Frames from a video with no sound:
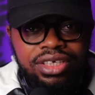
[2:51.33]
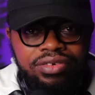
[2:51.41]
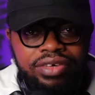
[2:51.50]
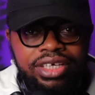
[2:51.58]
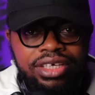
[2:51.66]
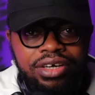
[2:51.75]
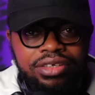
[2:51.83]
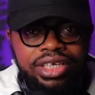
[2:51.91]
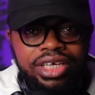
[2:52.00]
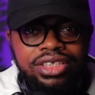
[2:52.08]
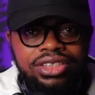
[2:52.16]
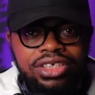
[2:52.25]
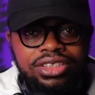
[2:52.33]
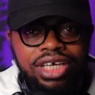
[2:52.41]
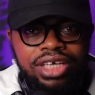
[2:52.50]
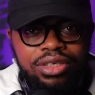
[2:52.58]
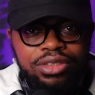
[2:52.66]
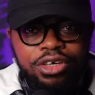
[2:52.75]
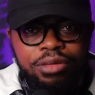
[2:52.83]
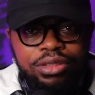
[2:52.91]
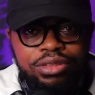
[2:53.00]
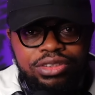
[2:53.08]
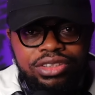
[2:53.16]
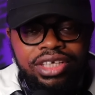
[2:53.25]
right now the angels are not
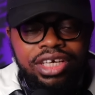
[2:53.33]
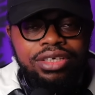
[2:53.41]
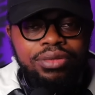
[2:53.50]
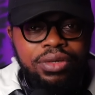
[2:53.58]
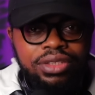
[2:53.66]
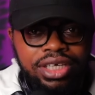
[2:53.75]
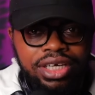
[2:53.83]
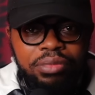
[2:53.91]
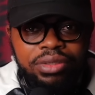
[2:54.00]
coming to stir the water,